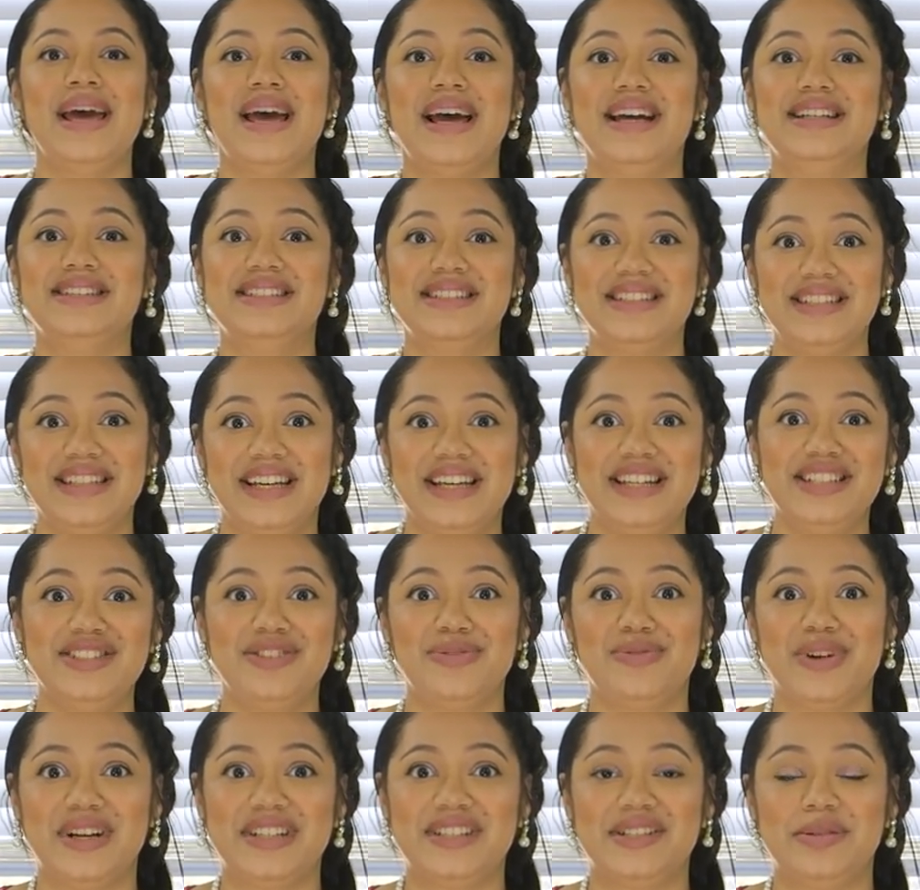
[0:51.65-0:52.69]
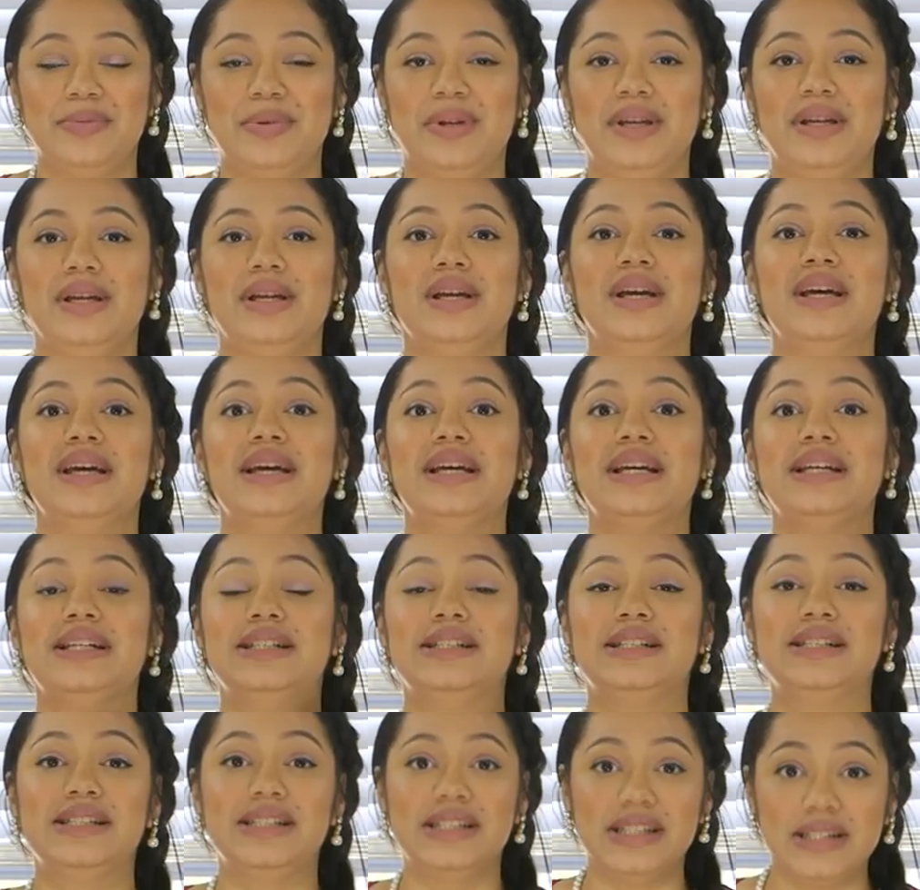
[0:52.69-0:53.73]
And today's recipe
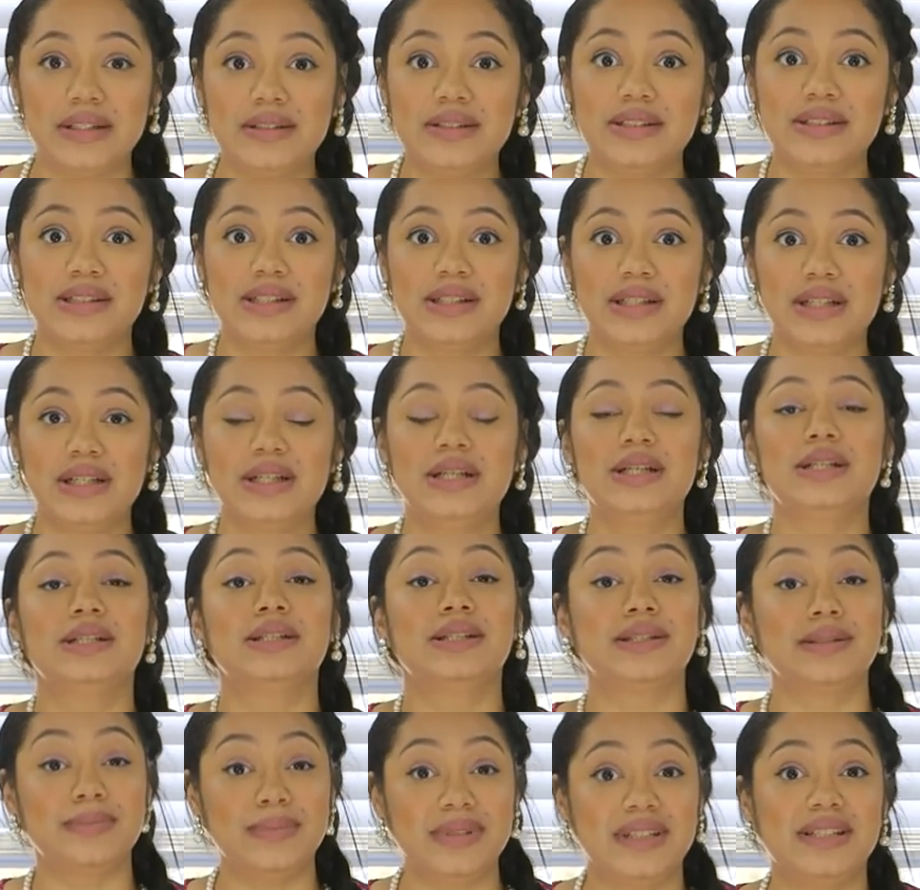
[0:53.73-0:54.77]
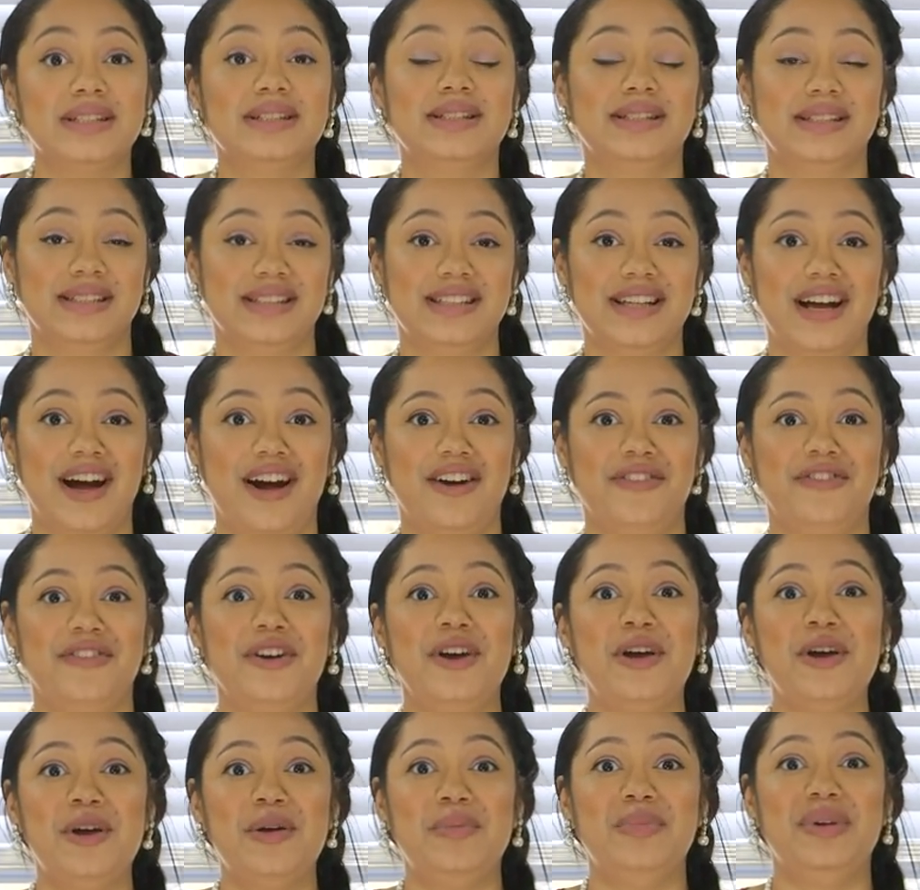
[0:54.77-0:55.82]
is seriously some good stuff
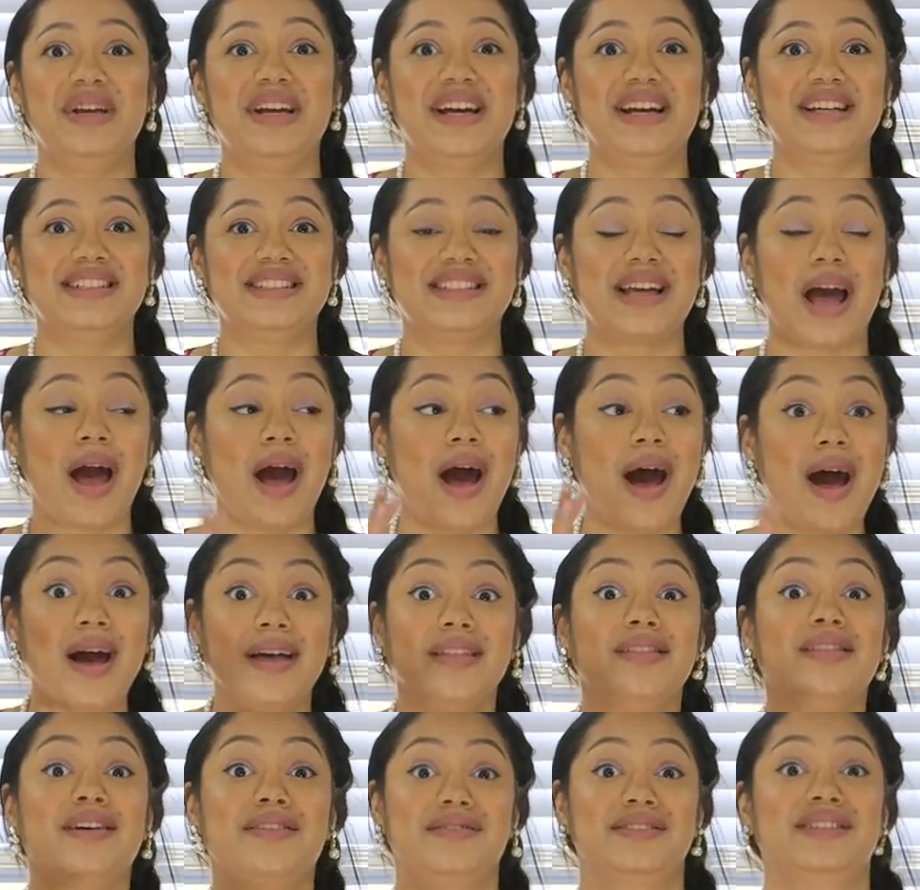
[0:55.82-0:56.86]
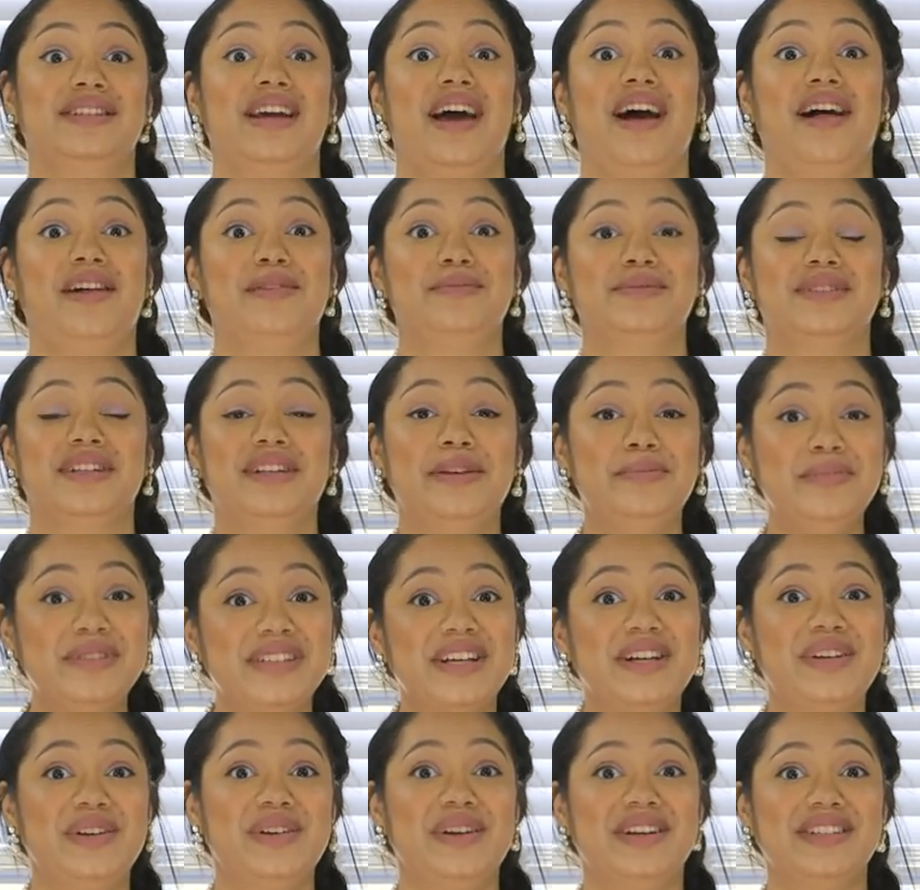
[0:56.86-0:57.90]
because I love scallops. Let me
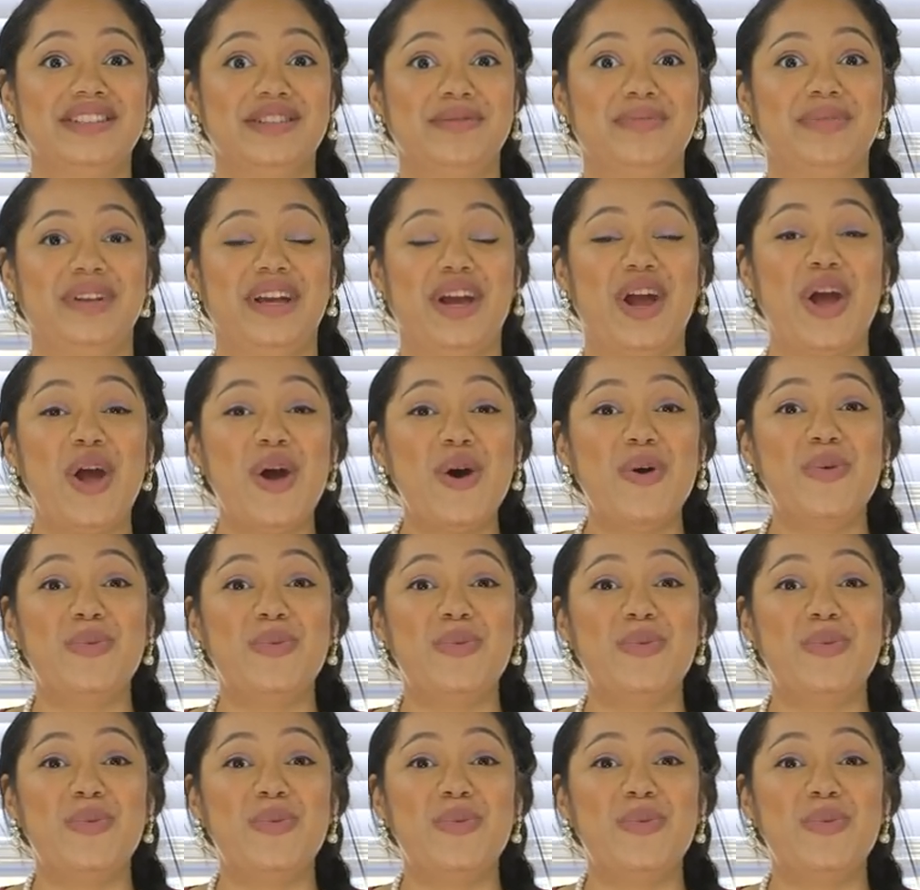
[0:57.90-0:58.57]
tell you guys something.